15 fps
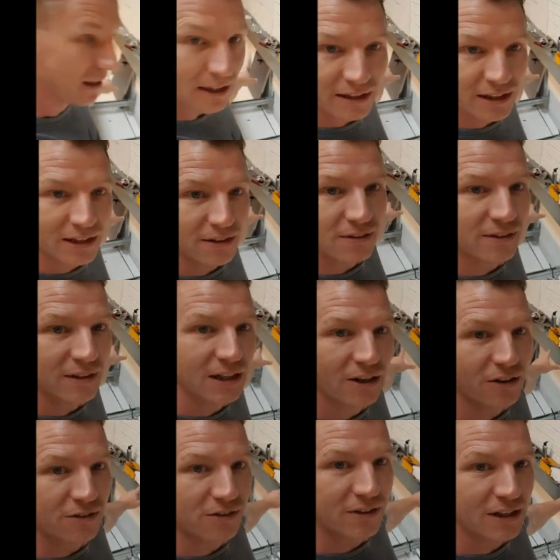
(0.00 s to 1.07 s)
There you can see
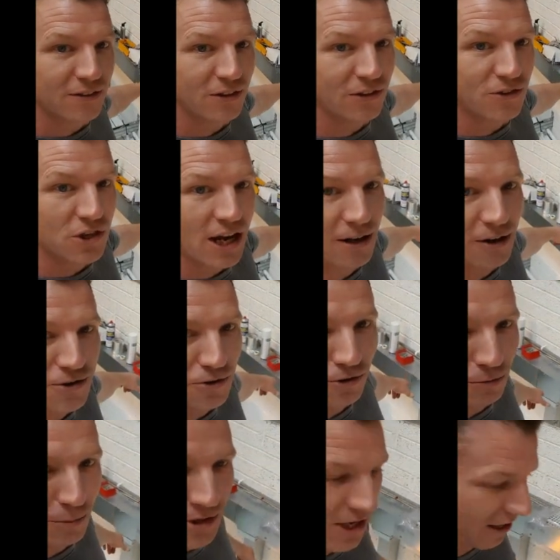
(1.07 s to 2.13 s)
our 6-inch header
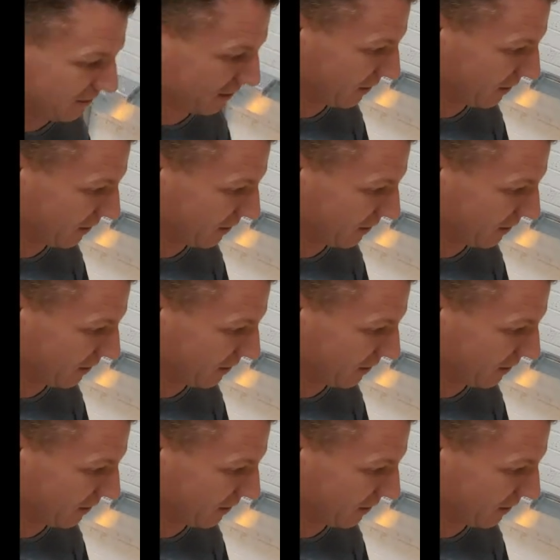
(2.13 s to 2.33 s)
trunking which heads